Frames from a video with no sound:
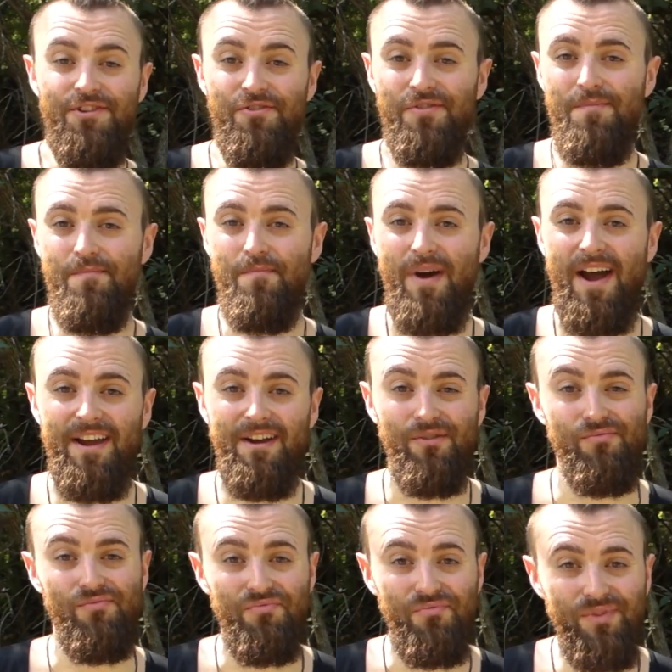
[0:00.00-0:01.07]
You can buy a
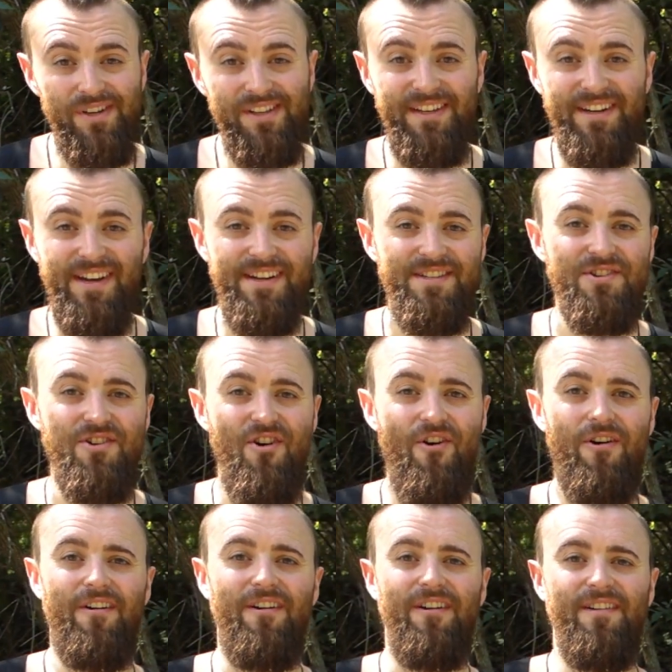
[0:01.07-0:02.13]
really nice
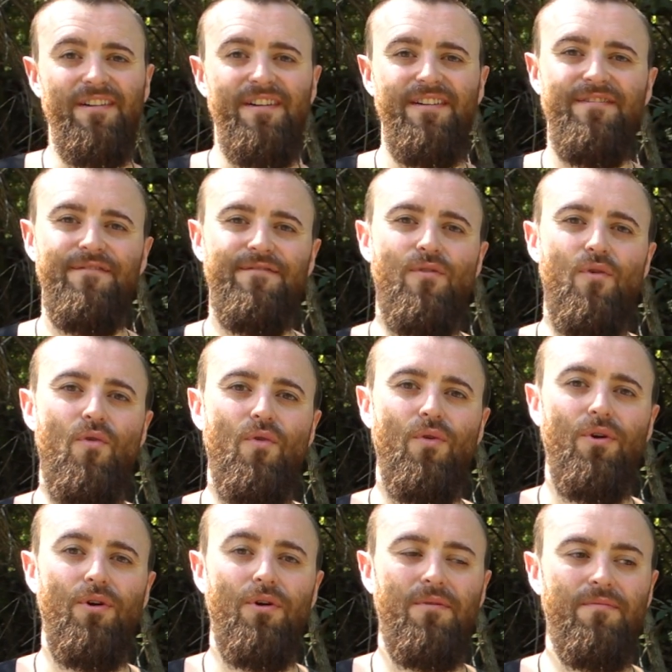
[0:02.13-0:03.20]
car
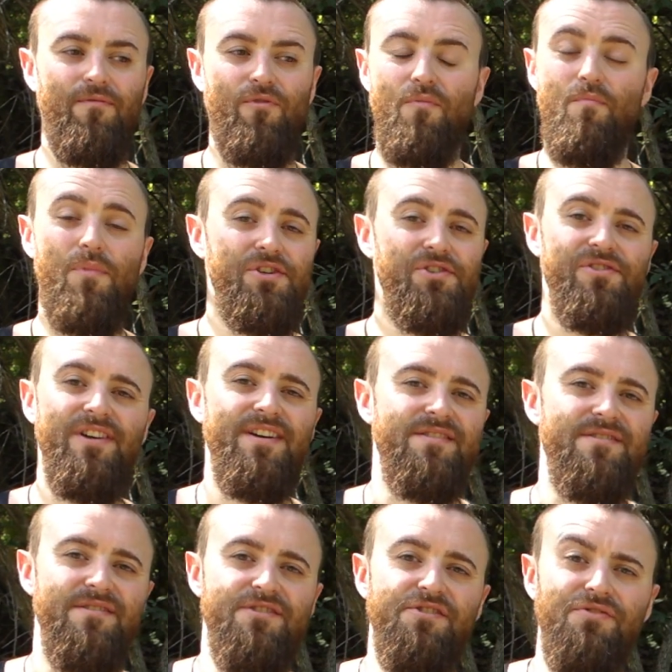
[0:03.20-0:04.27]
for much less
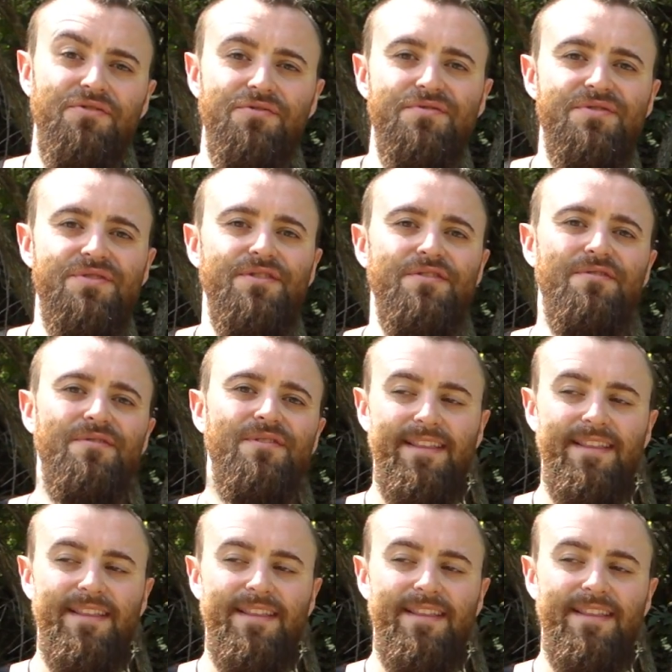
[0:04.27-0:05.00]
than you used to.